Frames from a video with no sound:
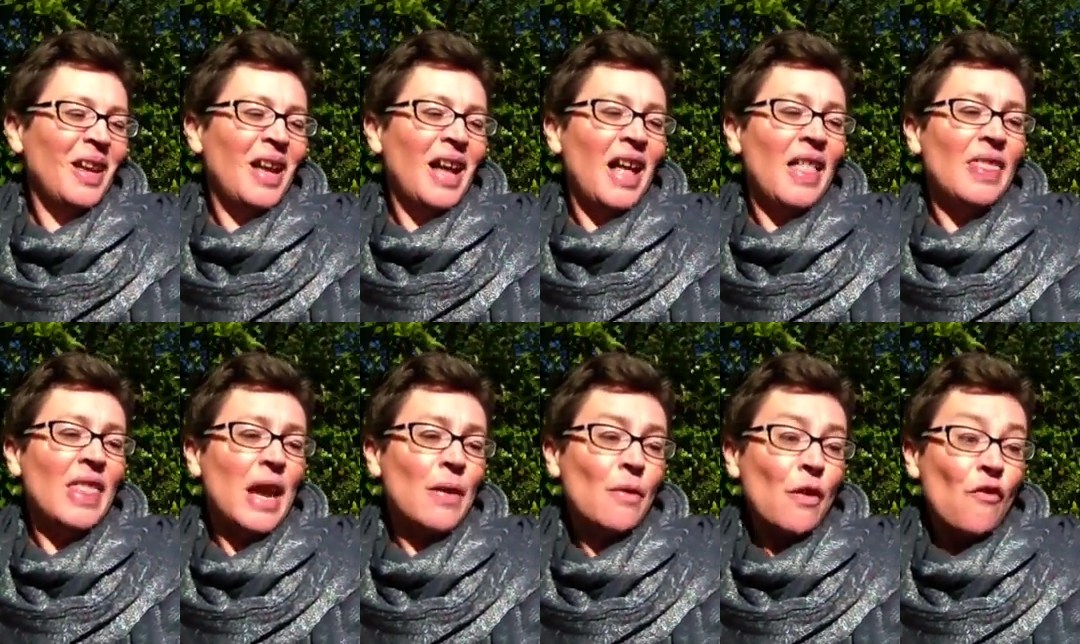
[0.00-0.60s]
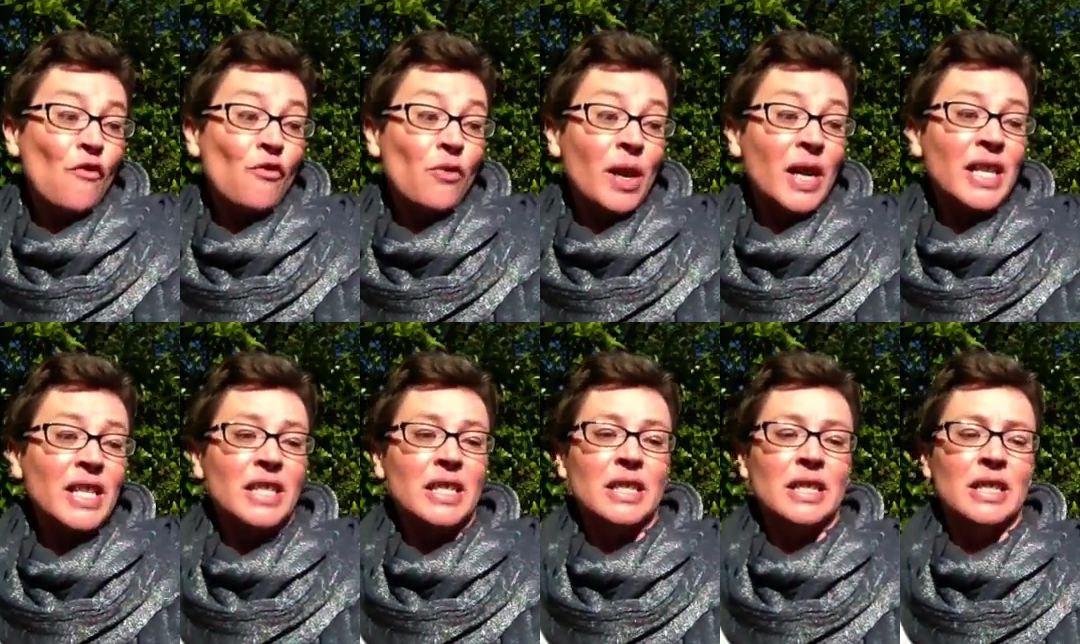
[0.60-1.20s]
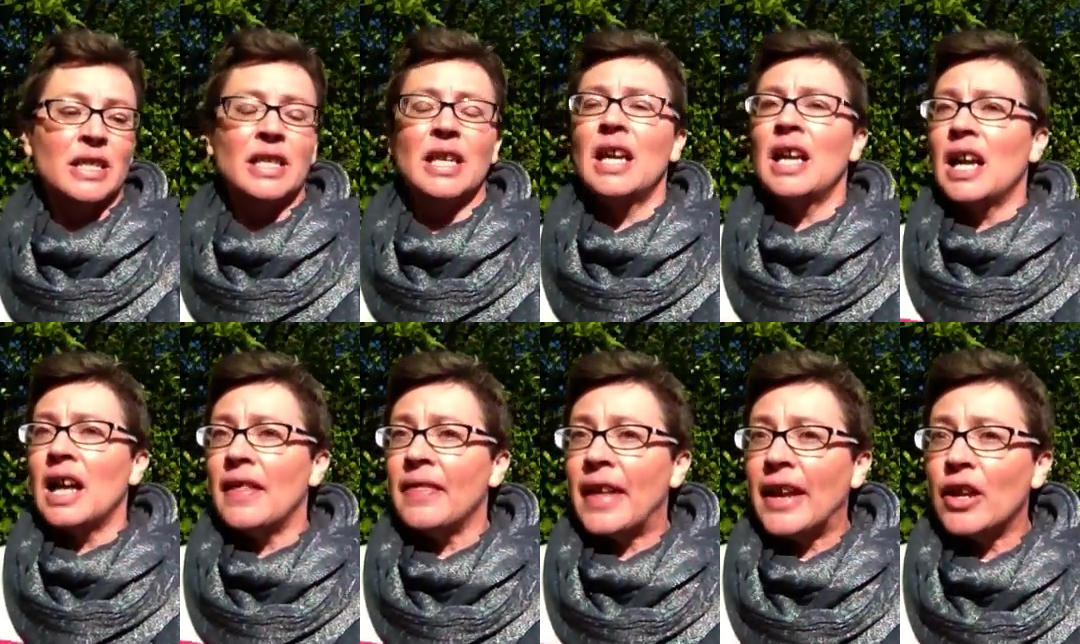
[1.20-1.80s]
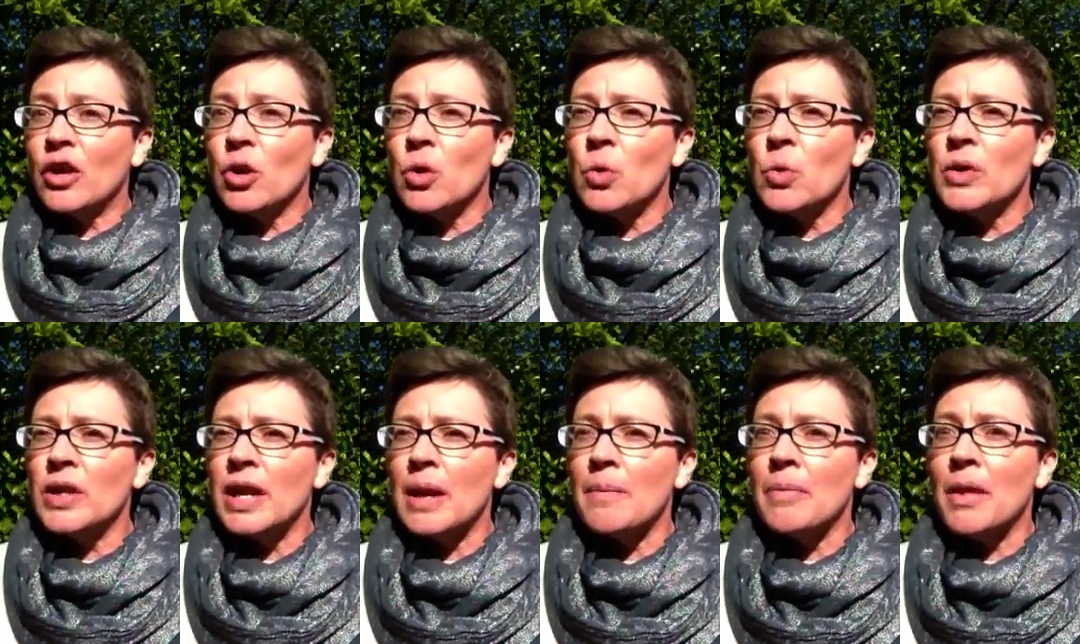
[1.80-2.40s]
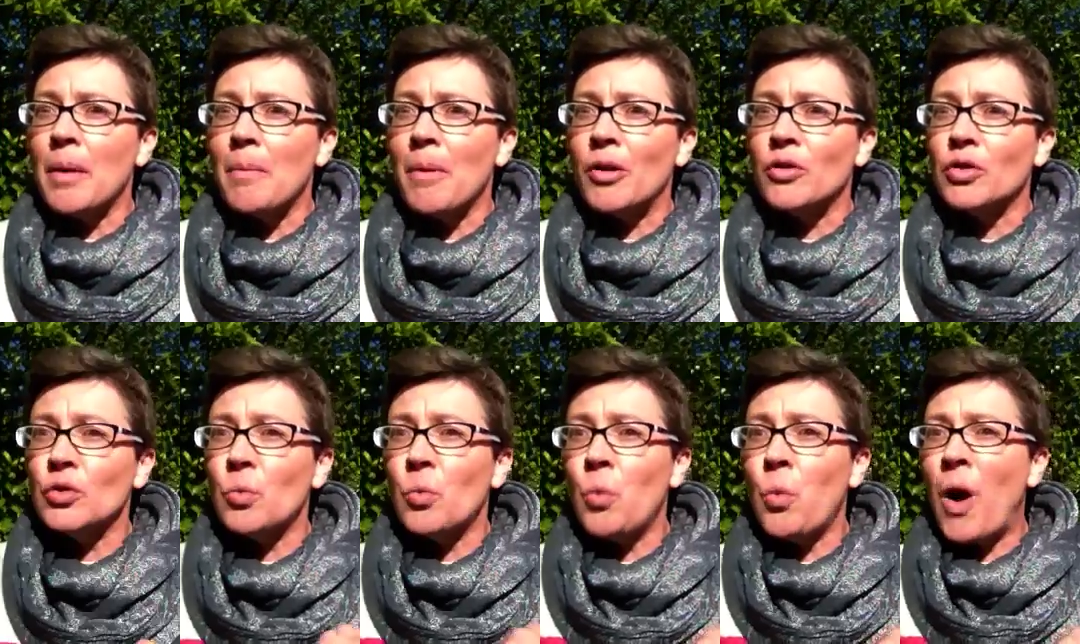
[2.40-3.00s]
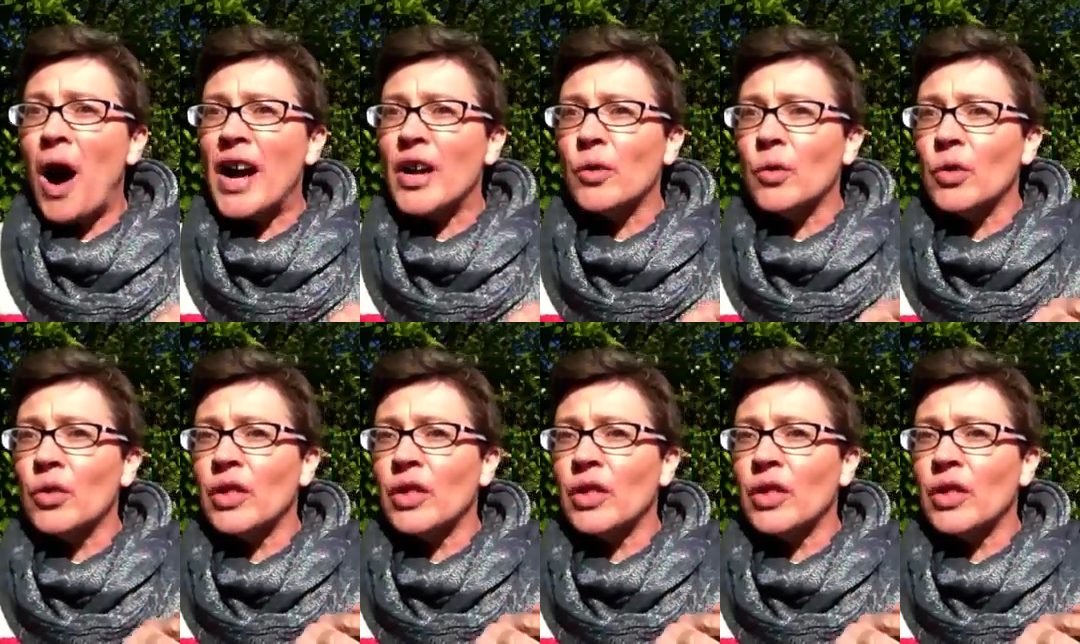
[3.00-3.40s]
And they were frightened, and they called him the most wild